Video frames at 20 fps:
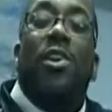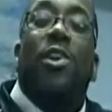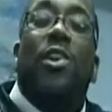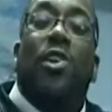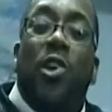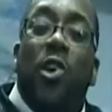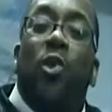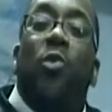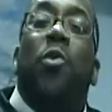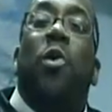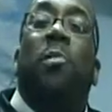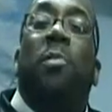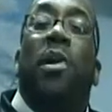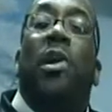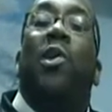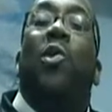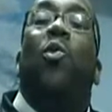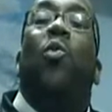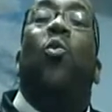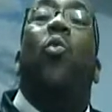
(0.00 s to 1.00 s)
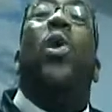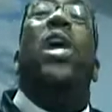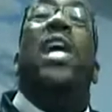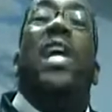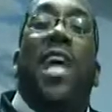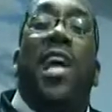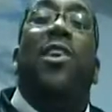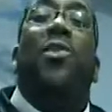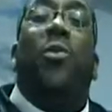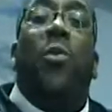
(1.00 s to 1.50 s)
you will be
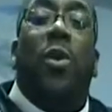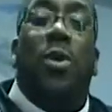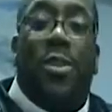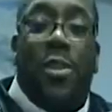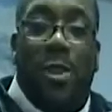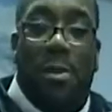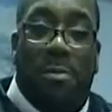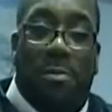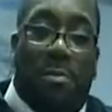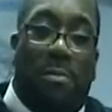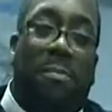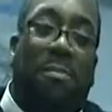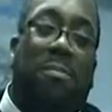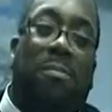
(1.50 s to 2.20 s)
weak in worship.